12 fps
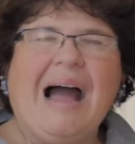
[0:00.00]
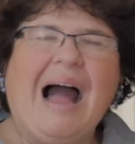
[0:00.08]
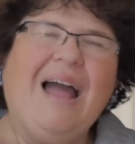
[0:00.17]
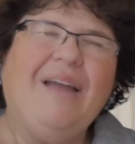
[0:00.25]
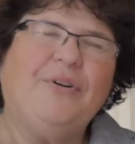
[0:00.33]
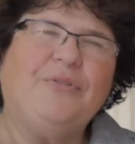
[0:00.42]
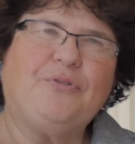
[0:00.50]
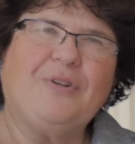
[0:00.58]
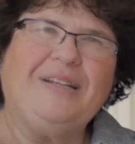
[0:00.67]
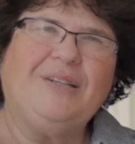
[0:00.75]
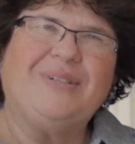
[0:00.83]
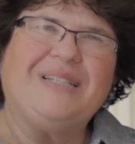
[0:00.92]
I have a
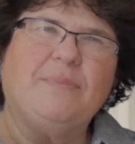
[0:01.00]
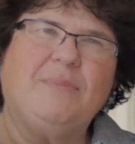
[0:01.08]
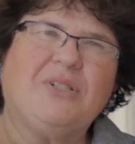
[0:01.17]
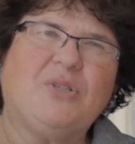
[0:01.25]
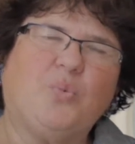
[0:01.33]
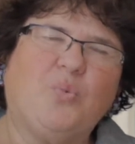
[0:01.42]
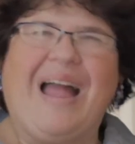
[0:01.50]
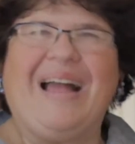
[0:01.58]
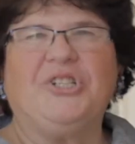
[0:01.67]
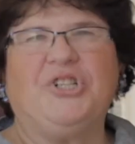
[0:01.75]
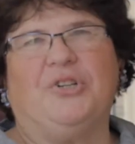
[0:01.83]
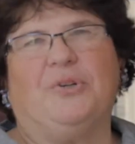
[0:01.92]
friend who is the most
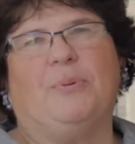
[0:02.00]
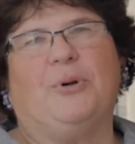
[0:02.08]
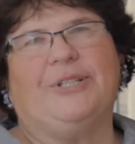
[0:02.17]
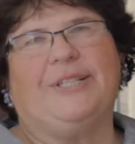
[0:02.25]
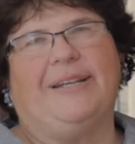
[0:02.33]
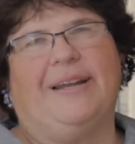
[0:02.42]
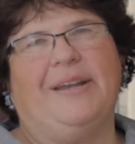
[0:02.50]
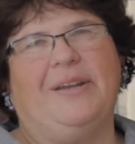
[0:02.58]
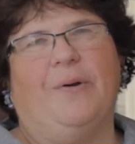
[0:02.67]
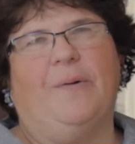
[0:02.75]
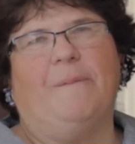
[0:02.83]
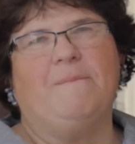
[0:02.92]
rational person I
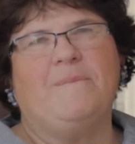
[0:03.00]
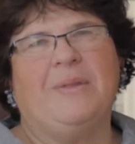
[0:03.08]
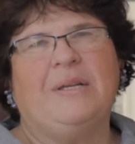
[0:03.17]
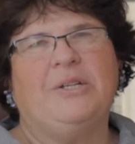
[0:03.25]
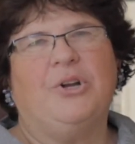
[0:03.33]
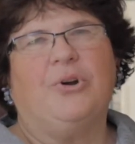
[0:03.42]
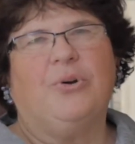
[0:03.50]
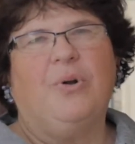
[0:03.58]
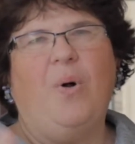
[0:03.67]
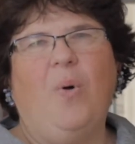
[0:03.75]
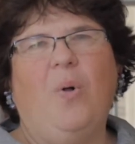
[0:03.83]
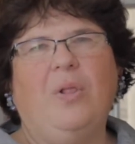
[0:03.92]
know. Her
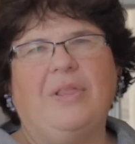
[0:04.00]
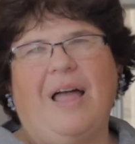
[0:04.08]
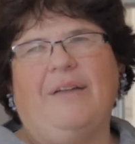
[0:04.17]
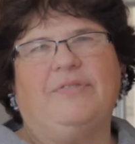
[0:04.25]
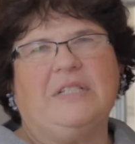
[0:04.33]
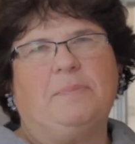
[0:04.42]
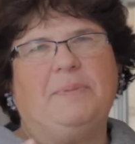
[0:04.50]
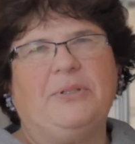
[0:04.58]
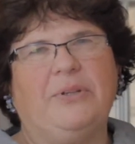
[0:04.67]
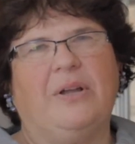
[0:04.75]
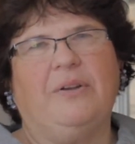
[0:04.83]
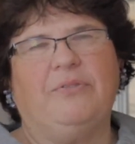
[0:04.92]
whole life is
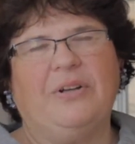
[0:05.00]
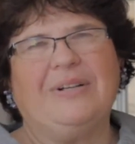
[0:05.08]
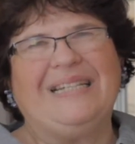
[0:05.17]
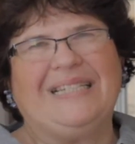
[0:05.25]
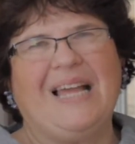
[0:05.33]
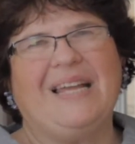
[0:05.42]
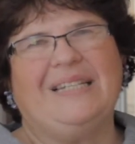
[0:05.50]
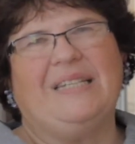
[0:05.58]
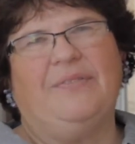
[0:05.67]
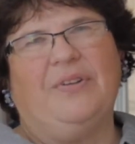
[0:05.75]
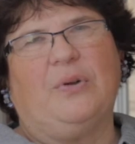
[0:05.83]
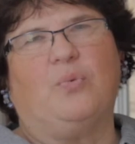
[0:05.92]
built on a very
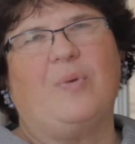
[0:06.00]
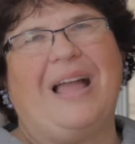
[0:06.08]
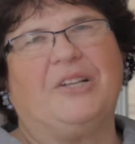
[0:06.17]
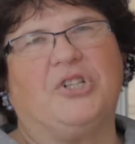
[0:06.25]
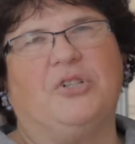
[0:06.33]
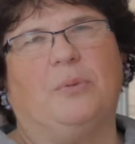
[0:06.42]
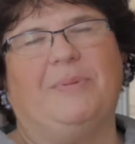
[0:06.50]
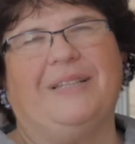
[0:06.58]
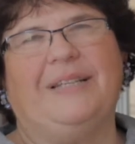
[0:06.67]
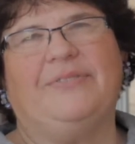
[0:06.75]
scientific, rational belief